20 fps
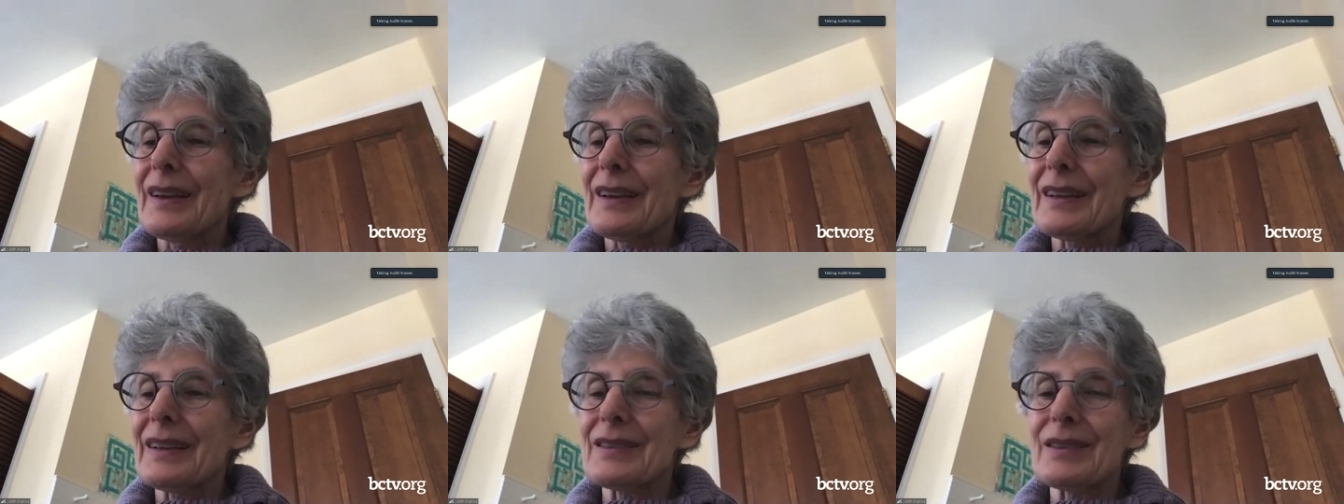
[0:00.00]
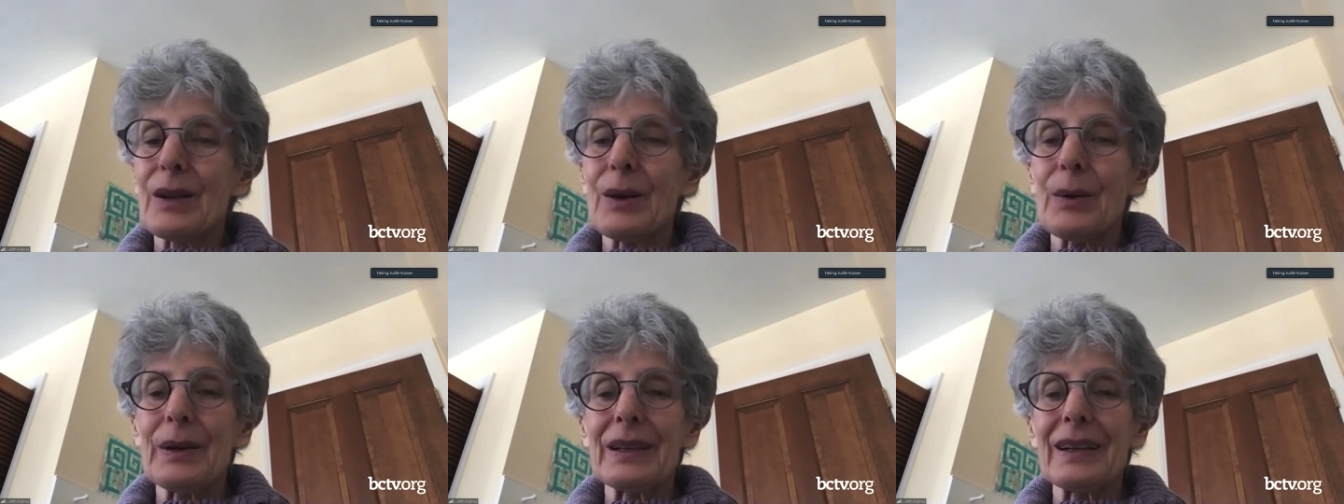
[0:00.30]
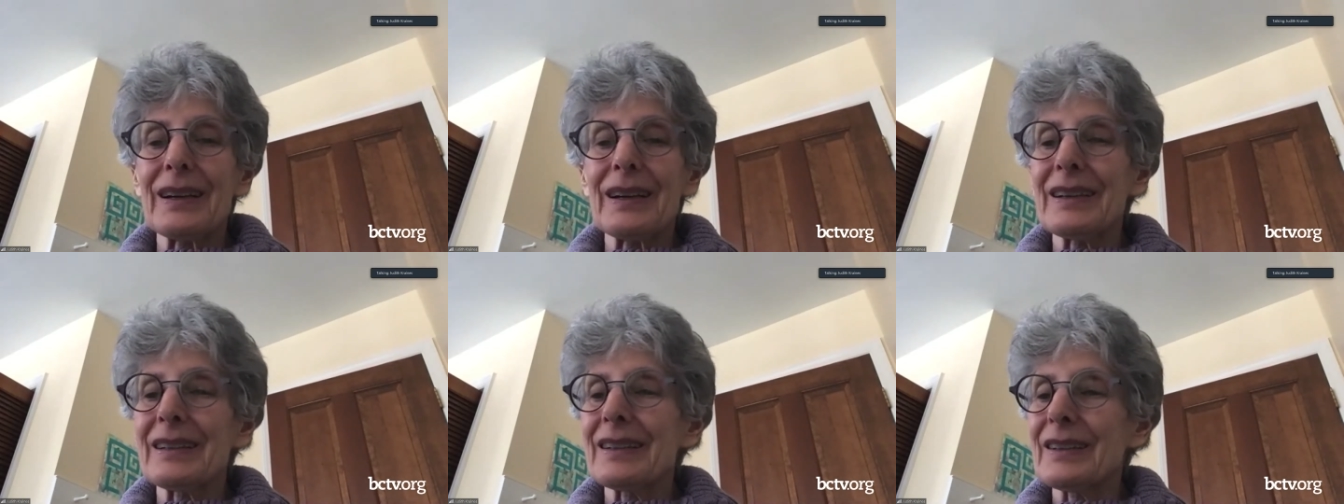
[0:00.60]
is going
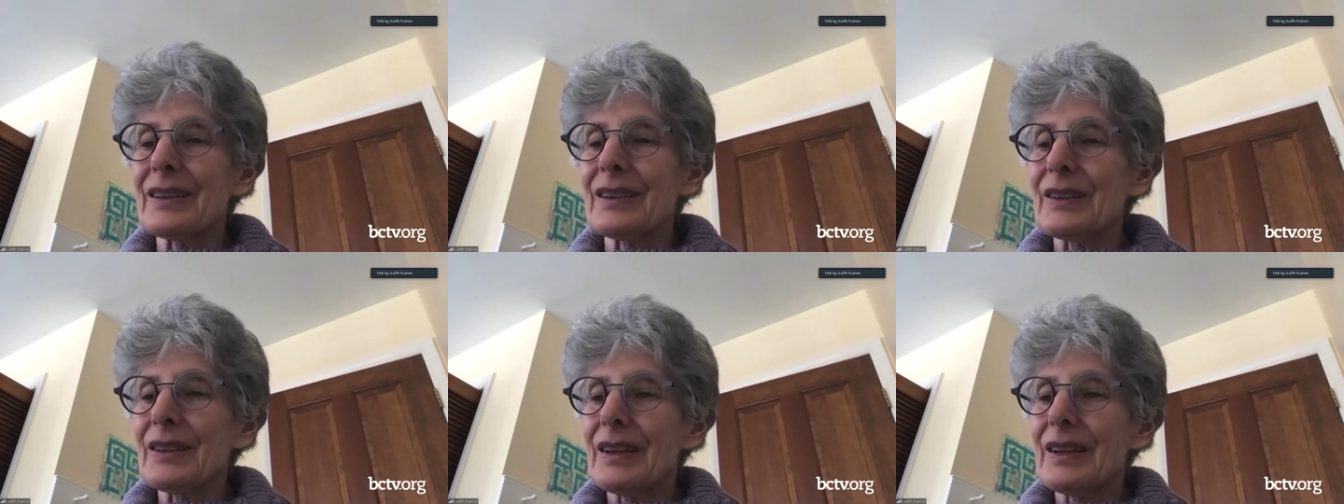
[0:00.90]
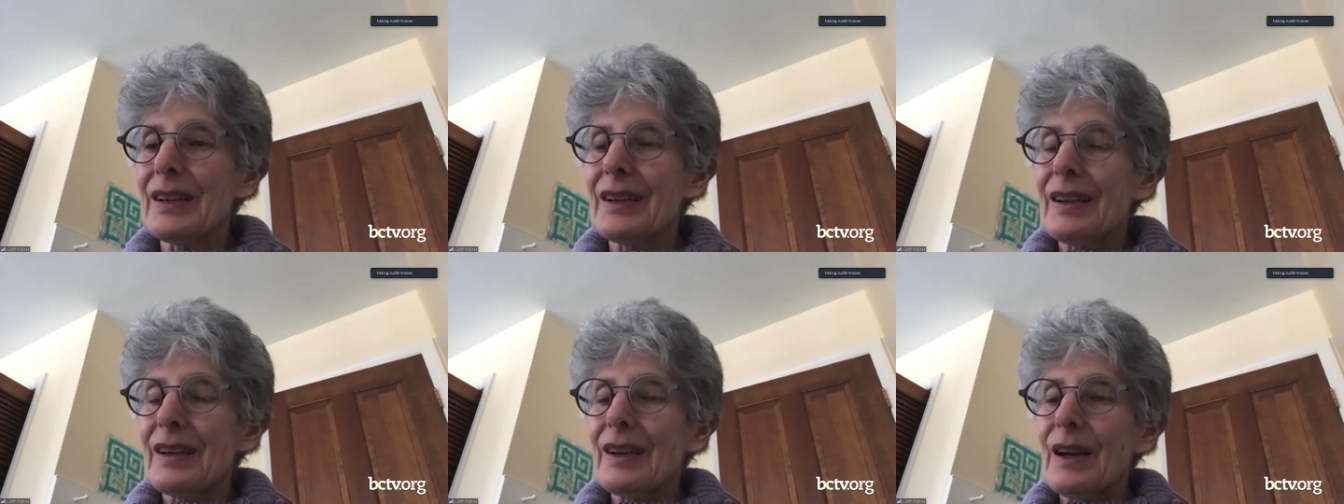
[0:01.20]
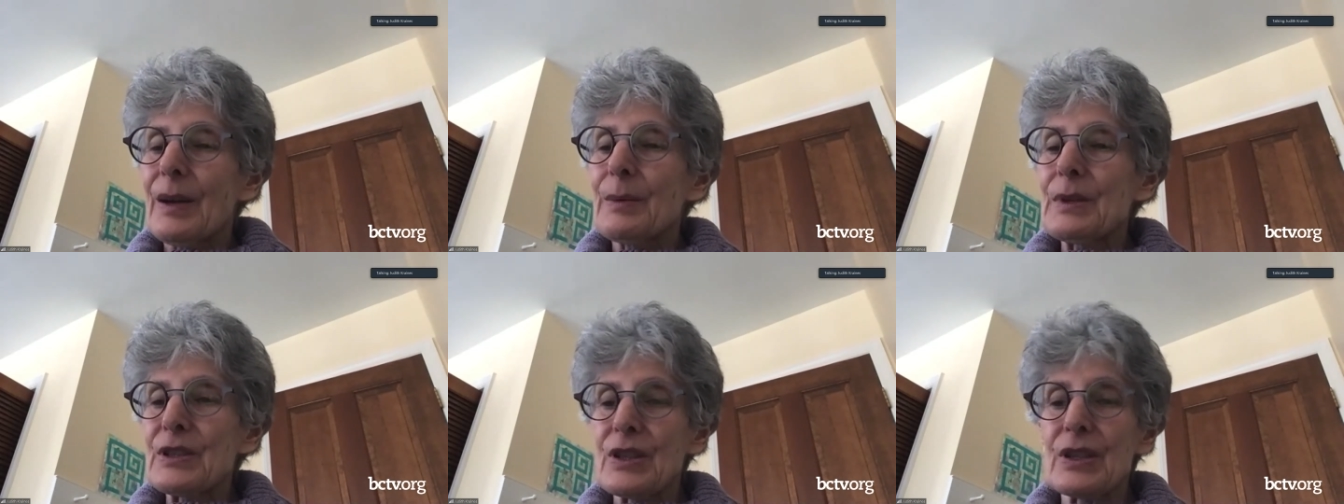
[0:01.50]
on here?
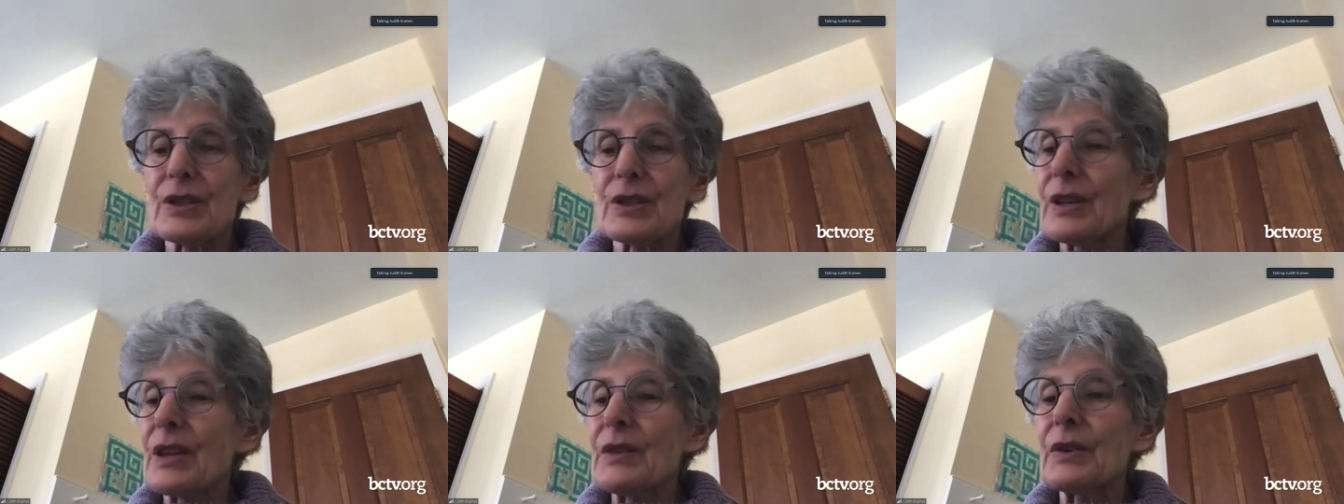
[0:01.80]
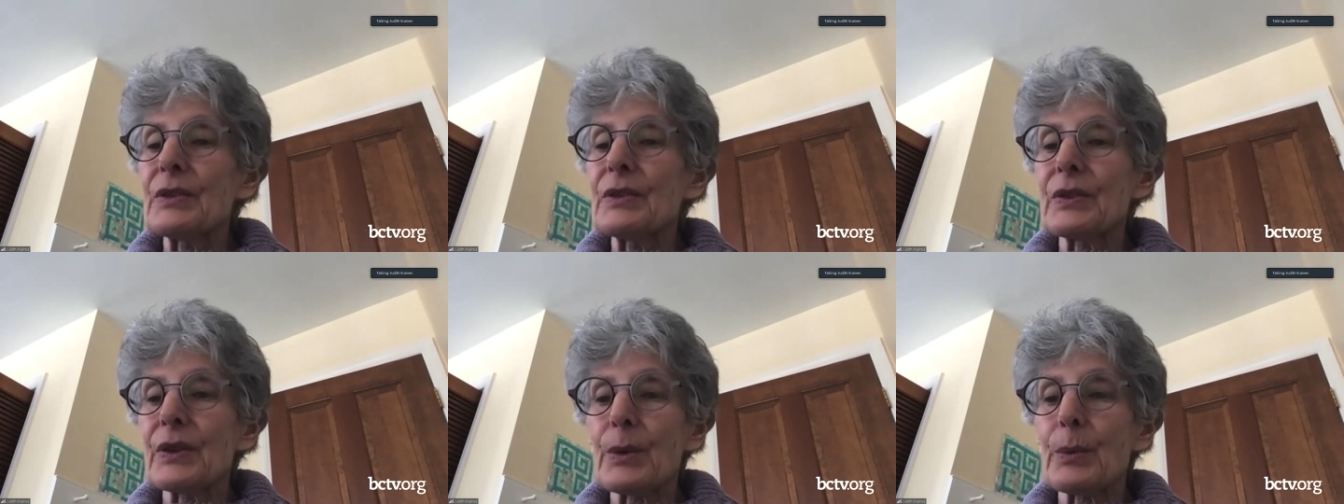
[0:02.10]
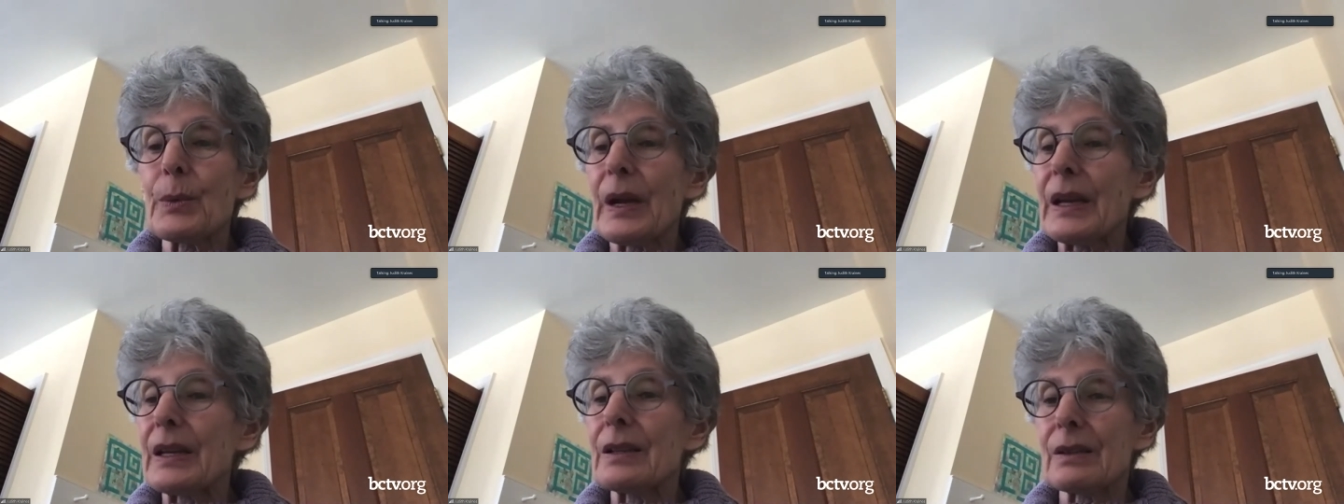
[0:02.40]
I mean, just even for the
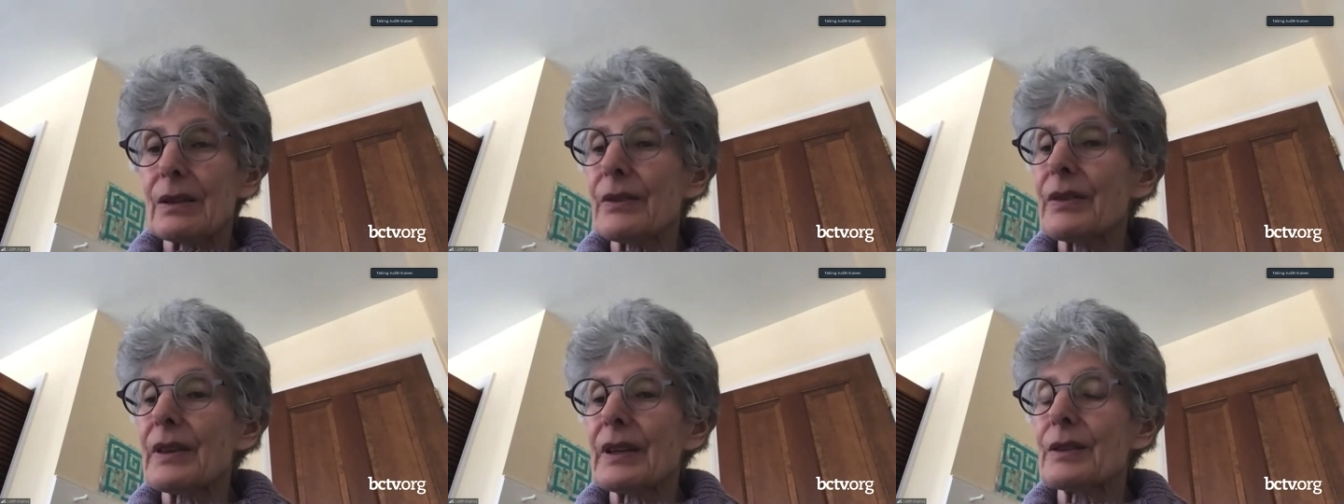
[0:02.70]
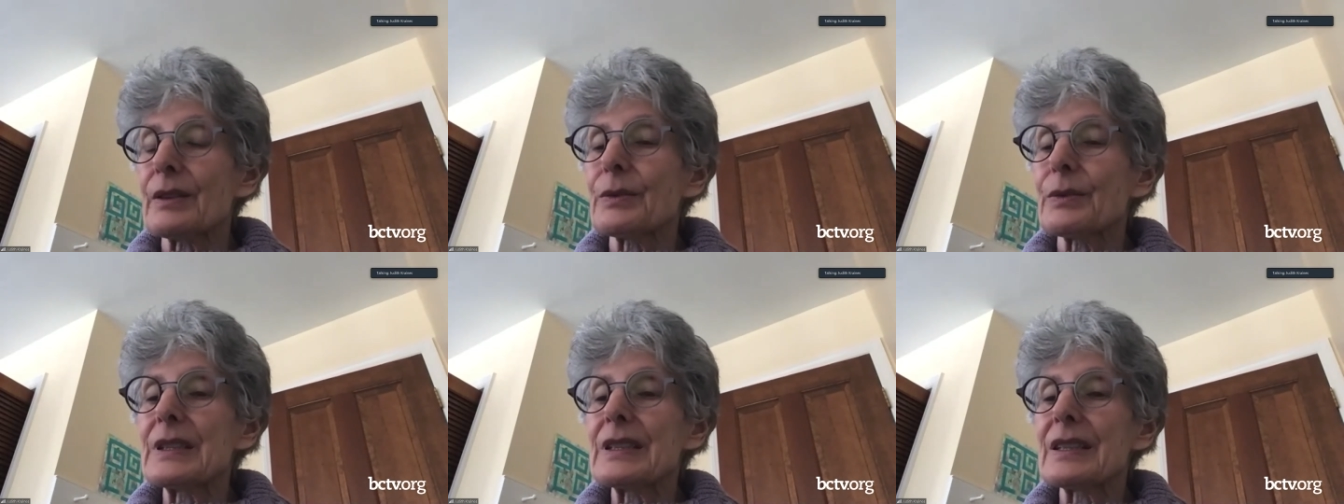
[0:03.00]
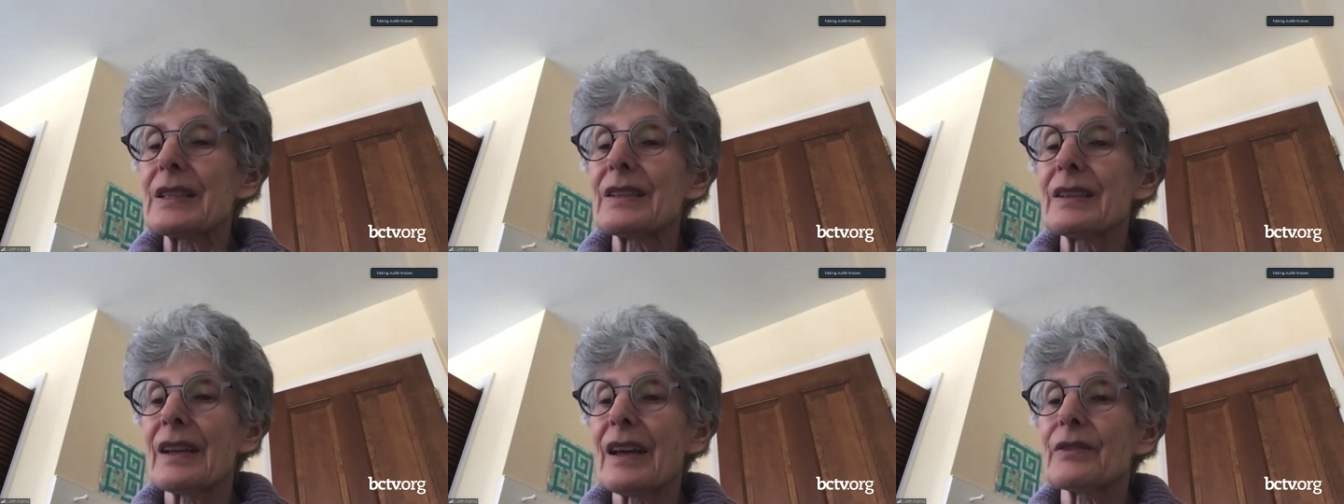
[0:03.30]
regular thing, if we didn't